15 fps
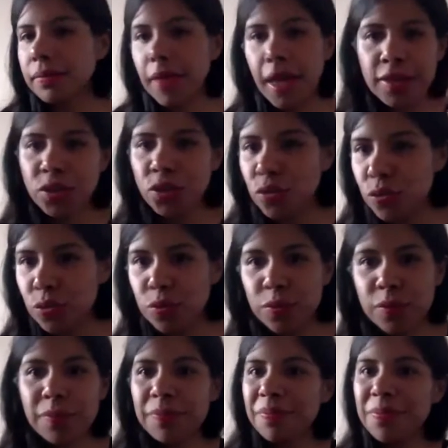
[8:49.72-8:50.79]
As
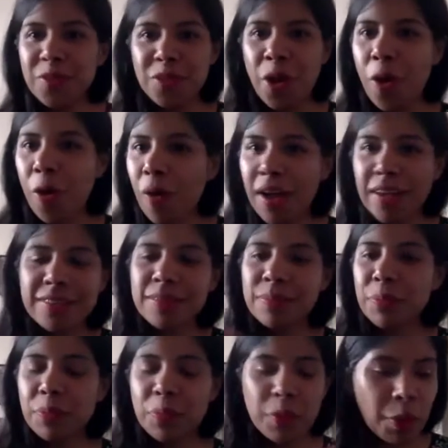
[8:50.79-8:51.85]
you know, as
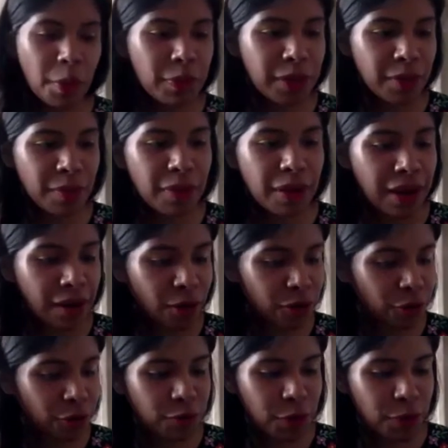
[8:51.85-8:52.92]
probably a
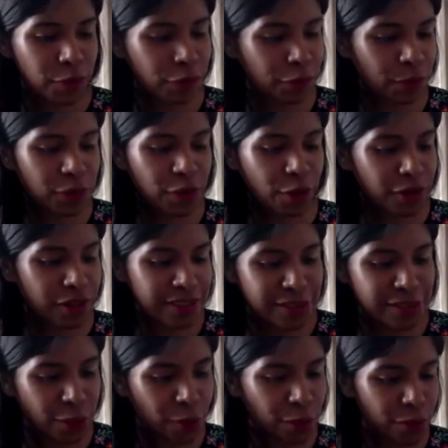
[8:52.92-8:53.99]
lot of people from the audience
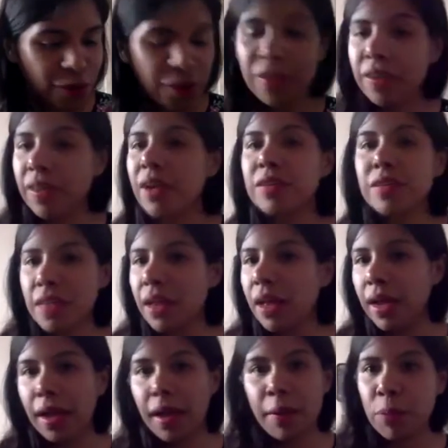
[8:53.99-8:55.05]
know, no? There's like
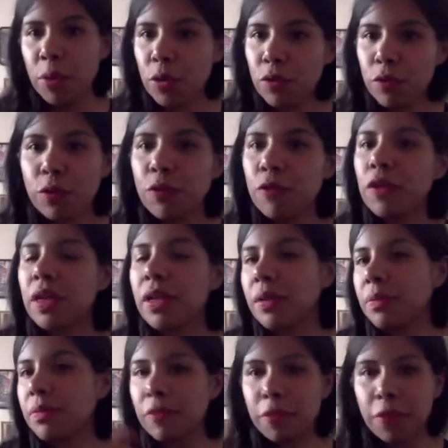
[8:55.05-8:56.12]
a beautiful
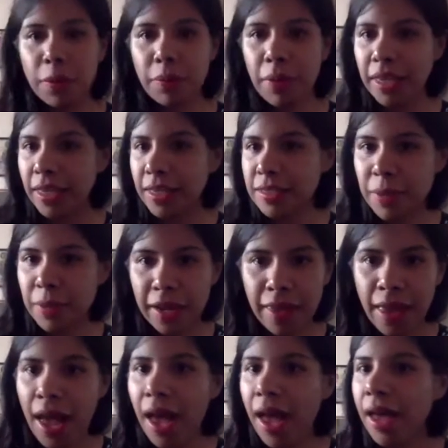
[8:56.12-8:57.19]
film from Agnes
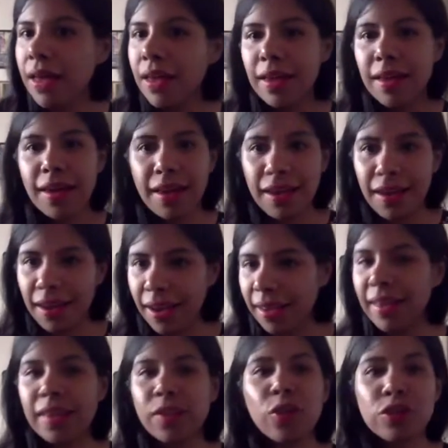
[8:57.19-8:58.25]
Varda
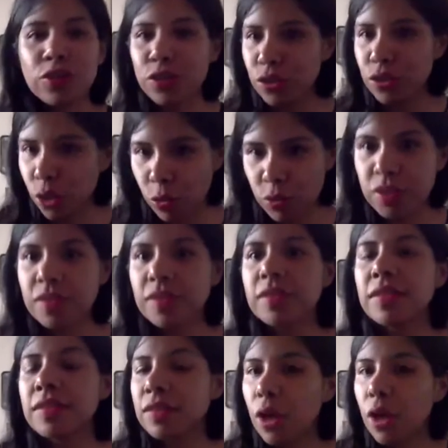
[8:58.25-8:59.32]
that also touches
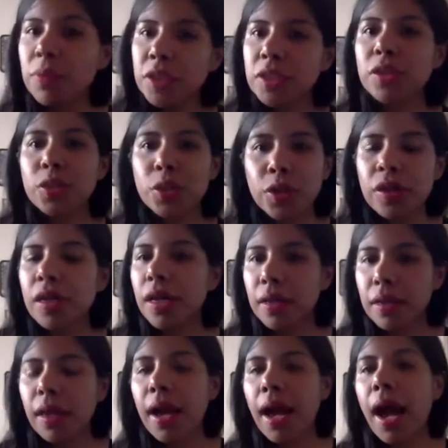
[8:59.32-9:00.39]
this subject, no?
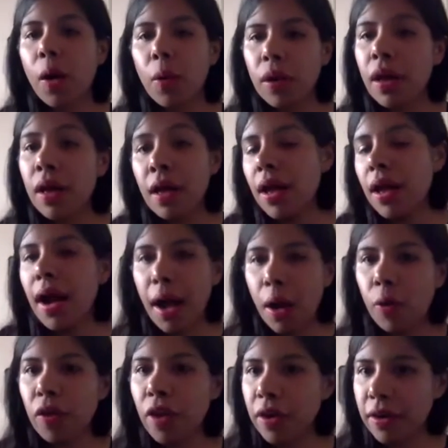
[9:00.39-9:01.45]
And how
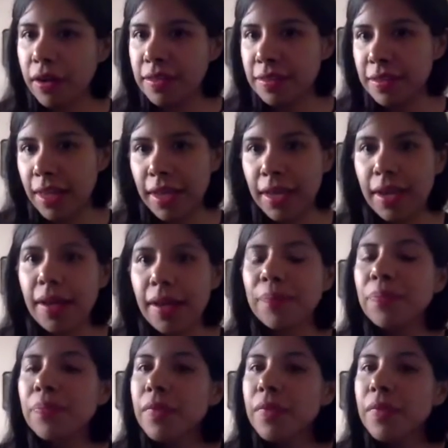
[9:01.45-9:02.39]
there is like a